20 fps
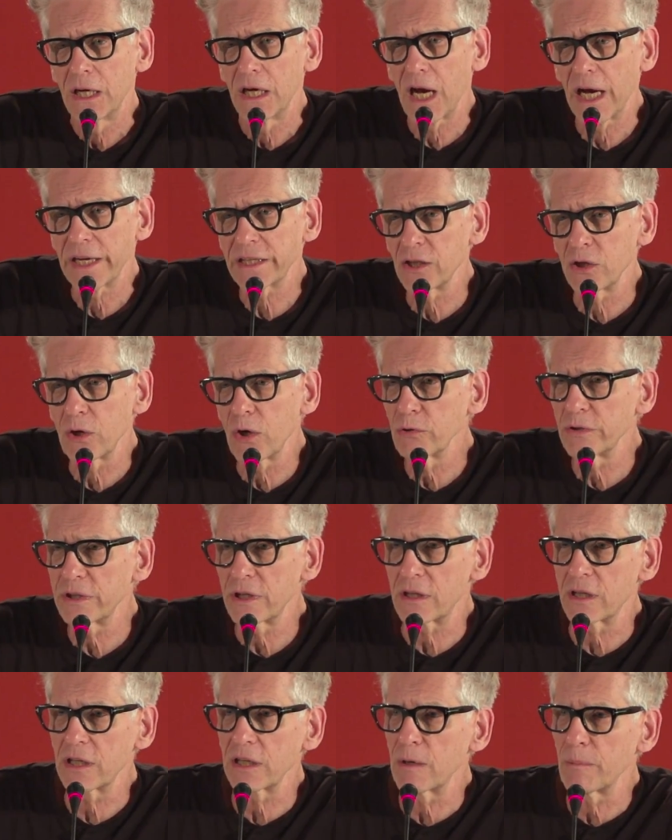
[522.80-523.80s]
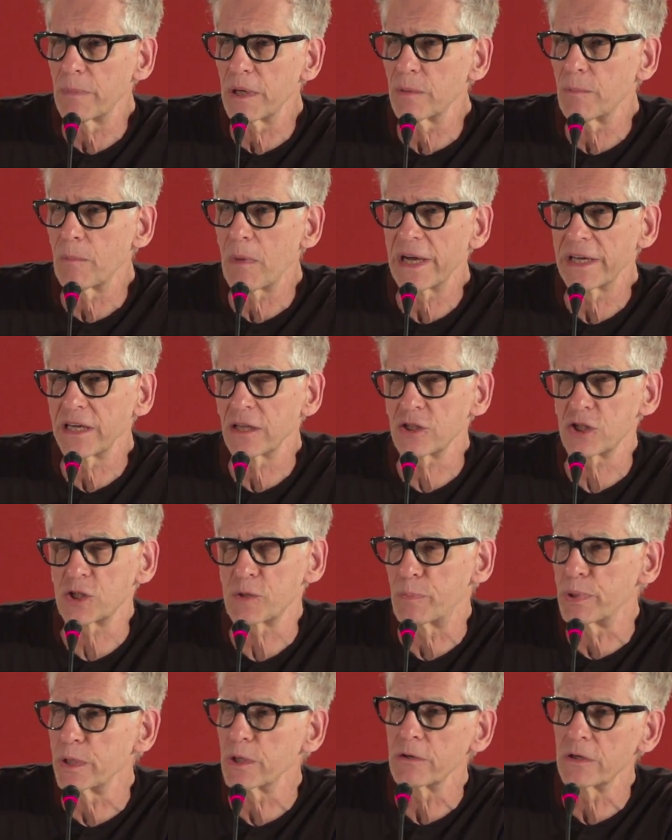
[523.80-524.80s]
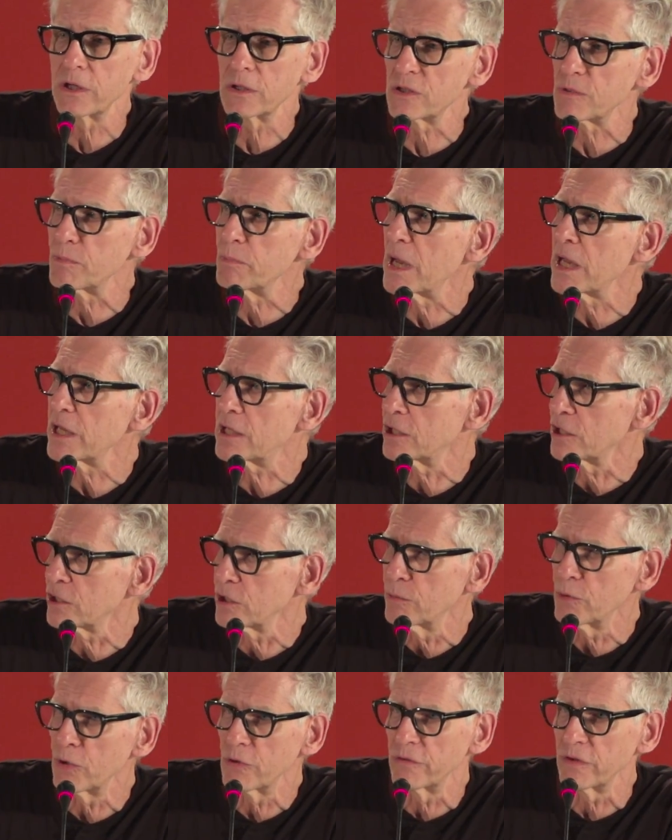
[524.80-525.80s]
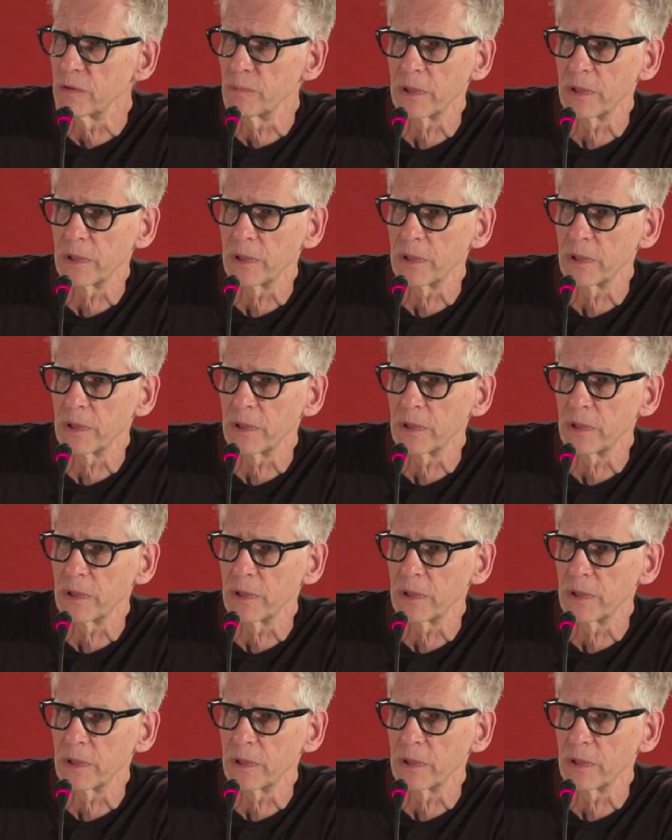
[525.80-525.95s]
I can only think about my experience making the movie,